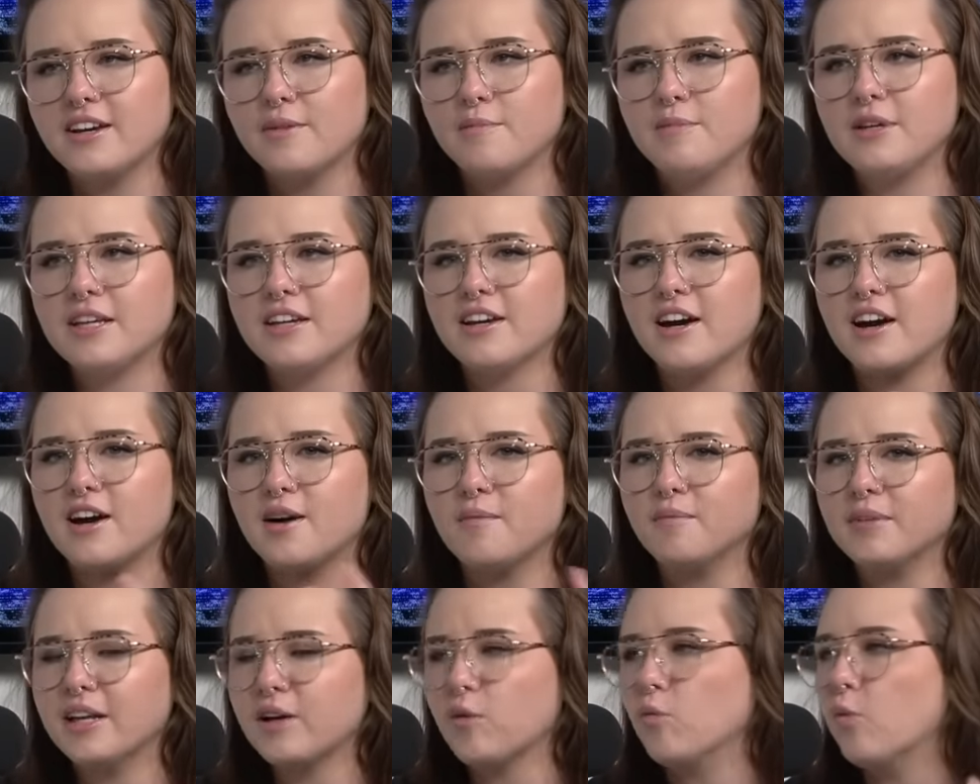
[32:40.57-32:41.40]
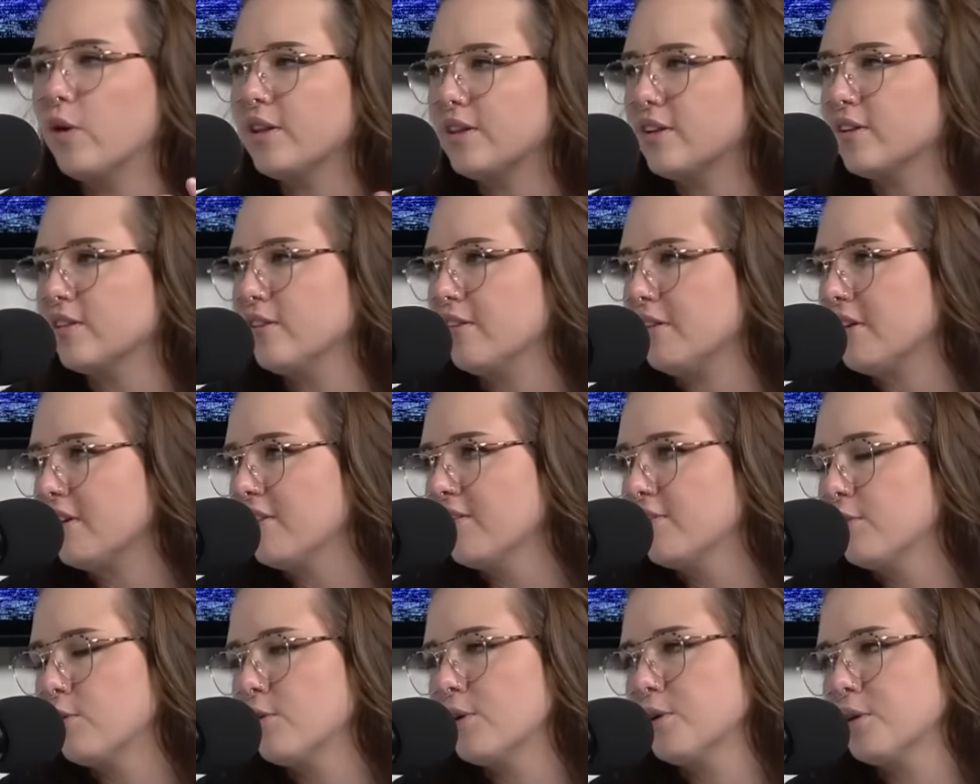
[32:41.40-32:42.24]
Become like what they're
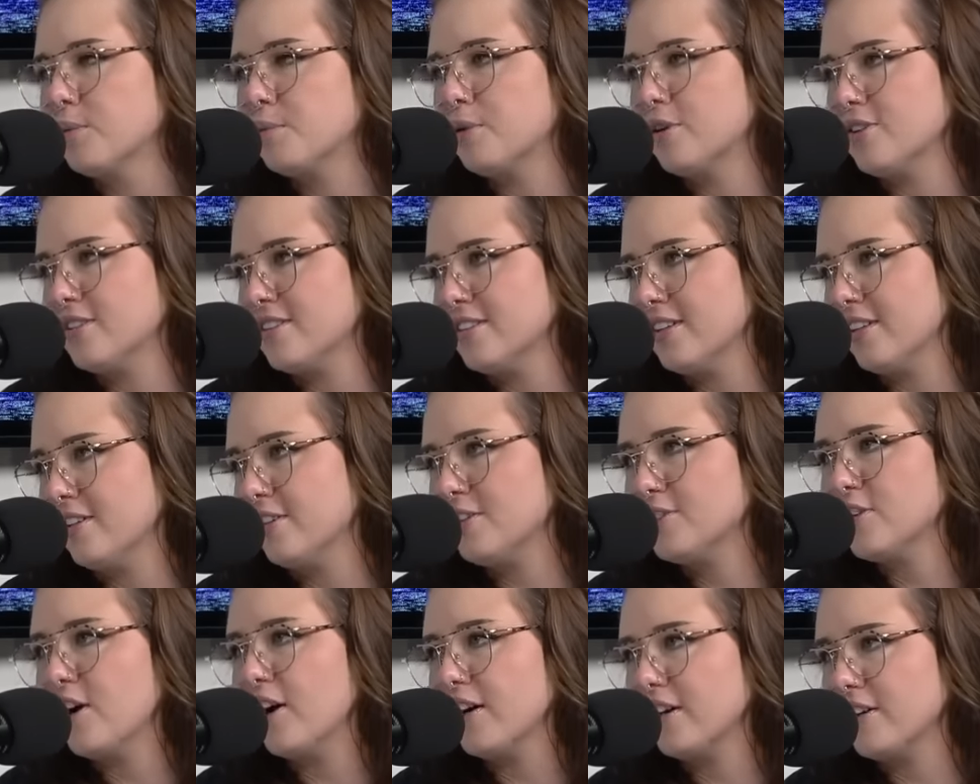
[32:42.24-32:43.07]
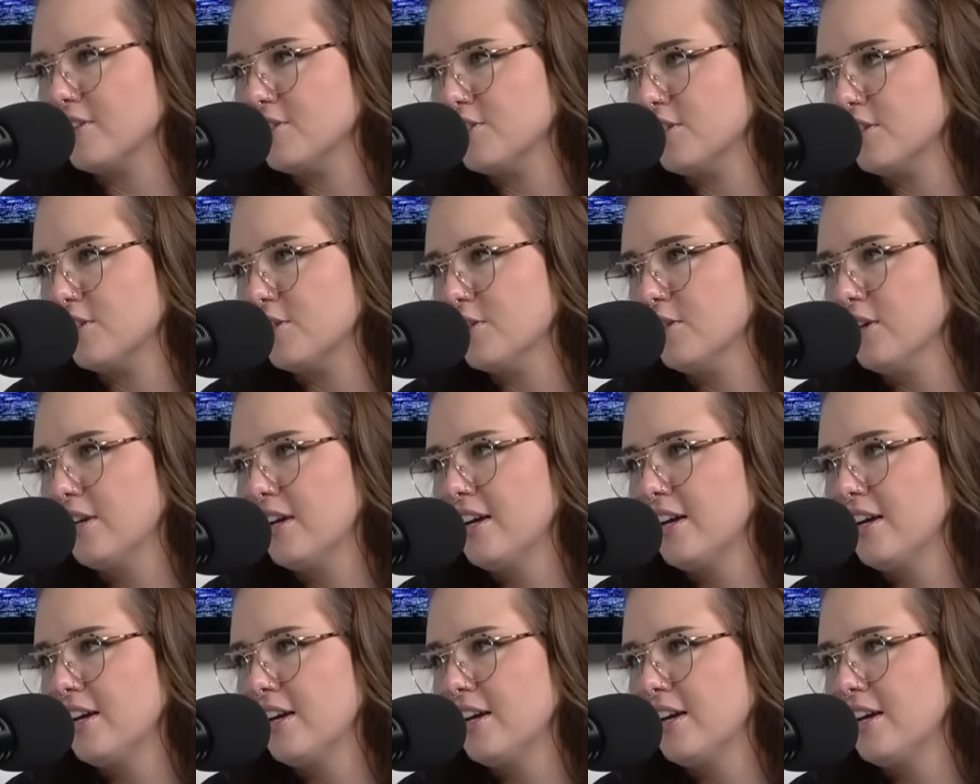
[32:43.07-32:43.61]
looking for in the person that they're talking to.